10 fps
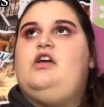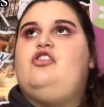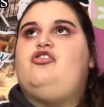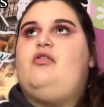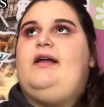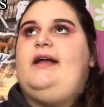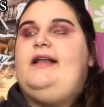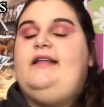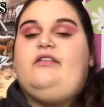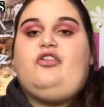So, like, it
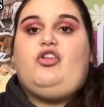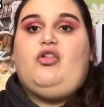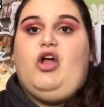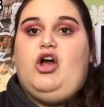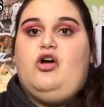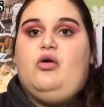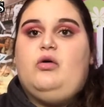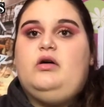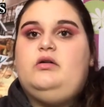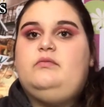is slow,
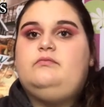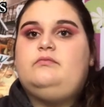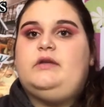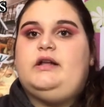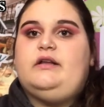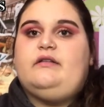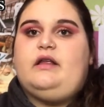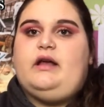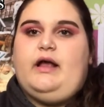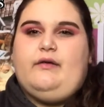and it is,
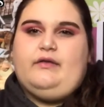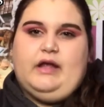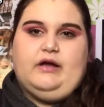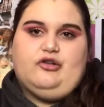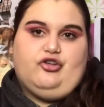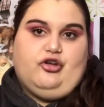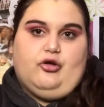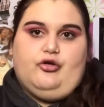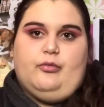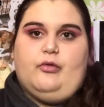like, kind of sad because, you know,
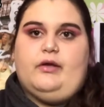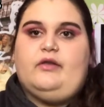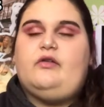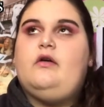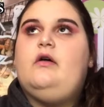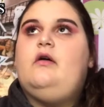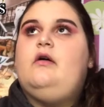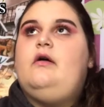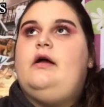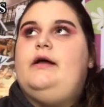2 boys,
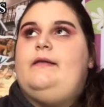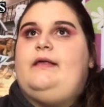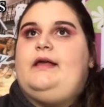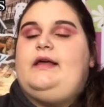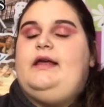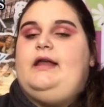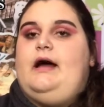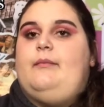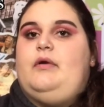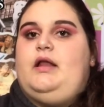and they get
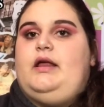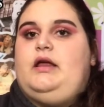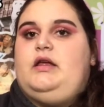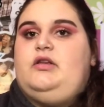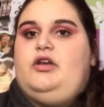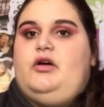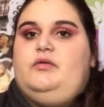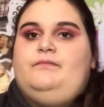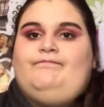kidnapped. But, like, you know.